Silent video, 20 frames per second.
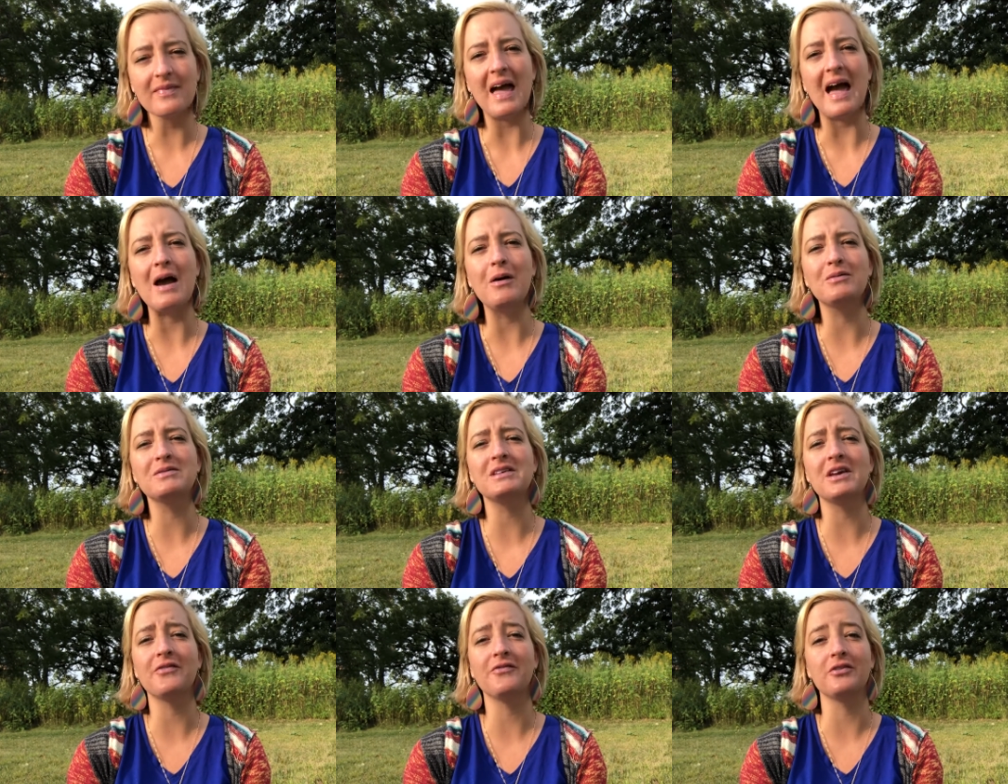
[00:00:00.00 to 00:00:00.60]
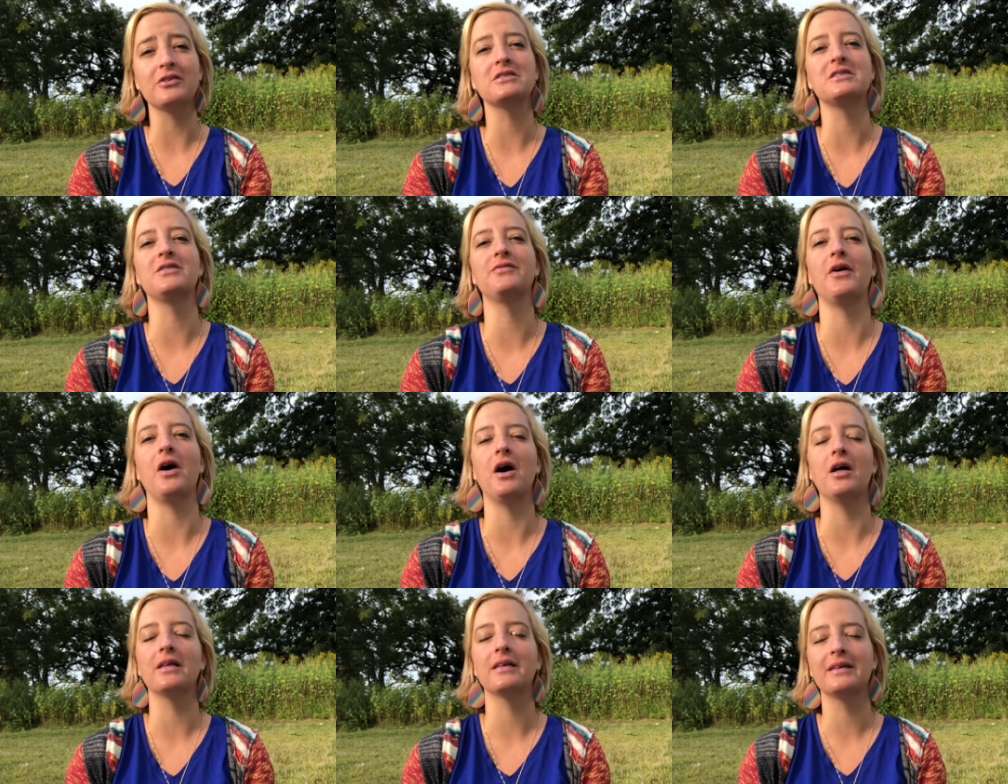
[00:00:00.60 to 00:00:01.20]
I would say, first of
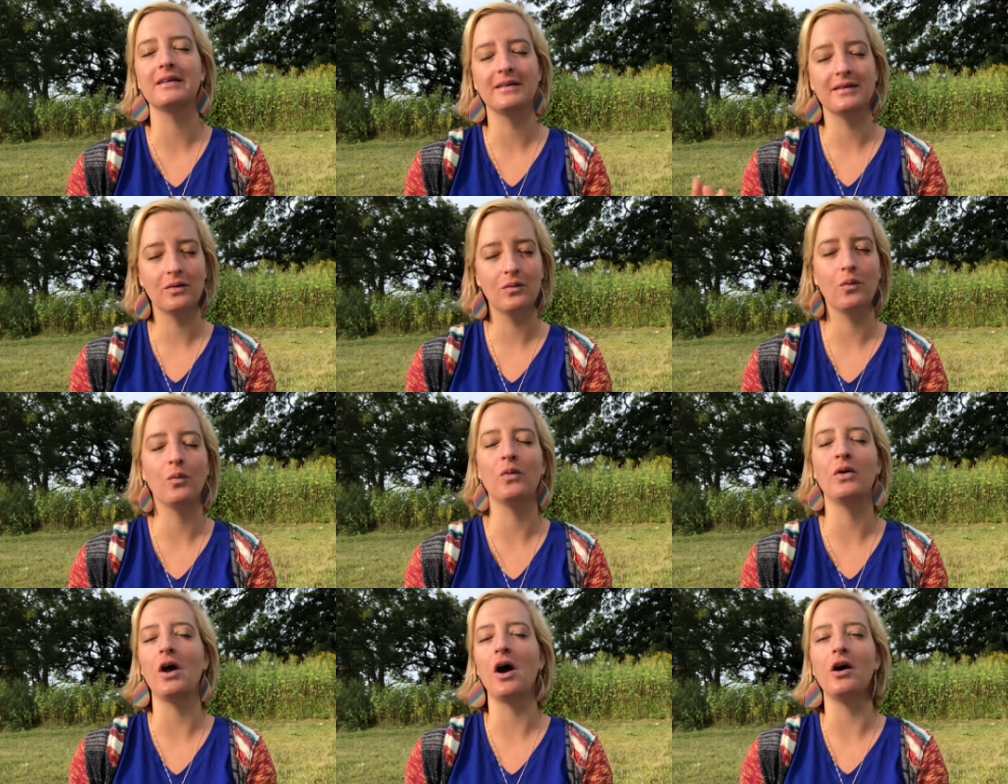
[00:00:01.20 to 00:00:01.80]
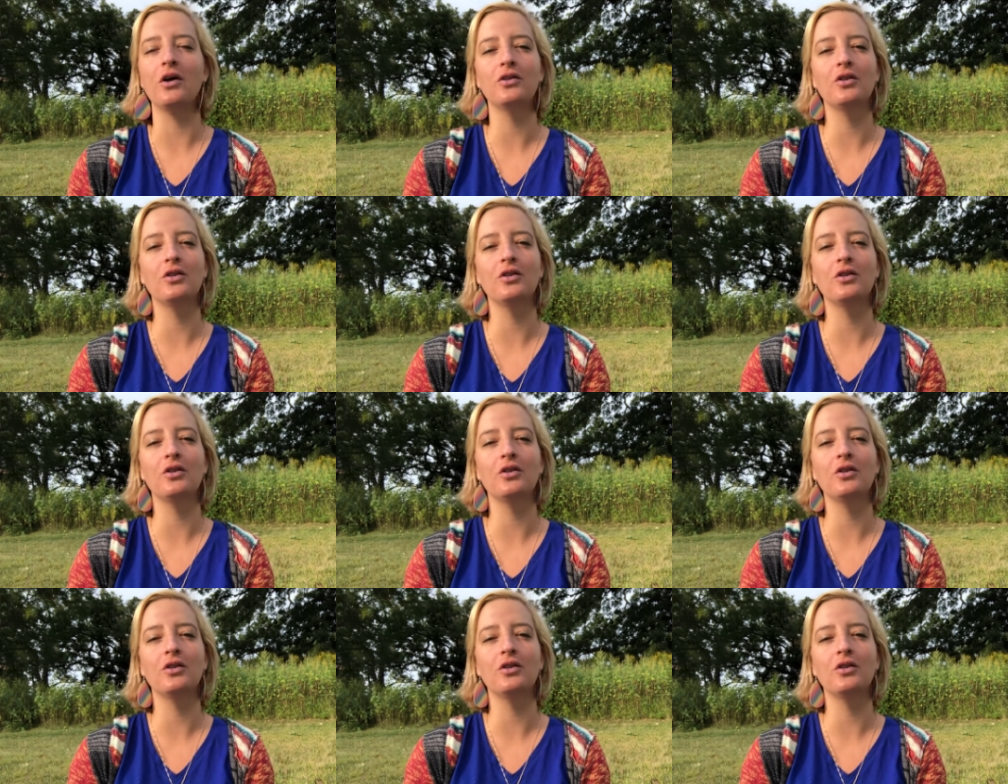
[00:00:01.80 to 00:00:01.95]
all, we all